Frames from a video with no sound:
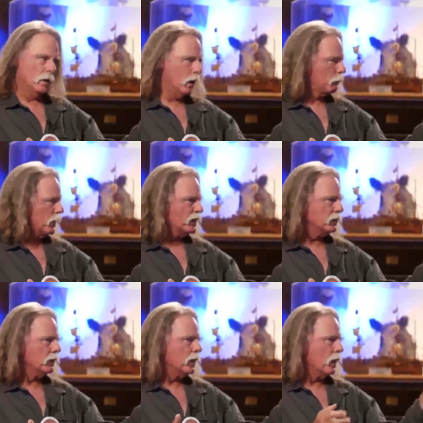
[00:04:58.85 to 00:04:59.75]
all
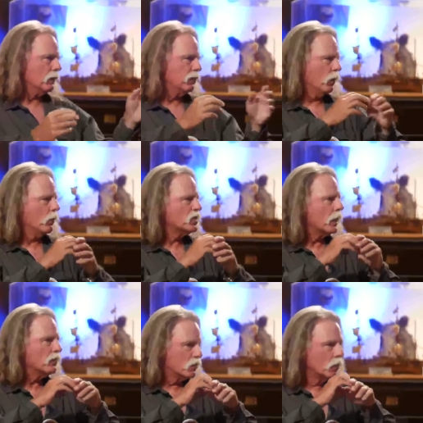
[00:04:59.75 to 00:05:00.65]
present and accounted for, which
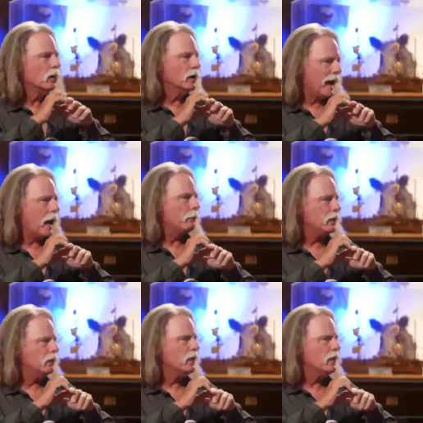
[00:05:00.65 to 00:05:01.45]
I was really happy.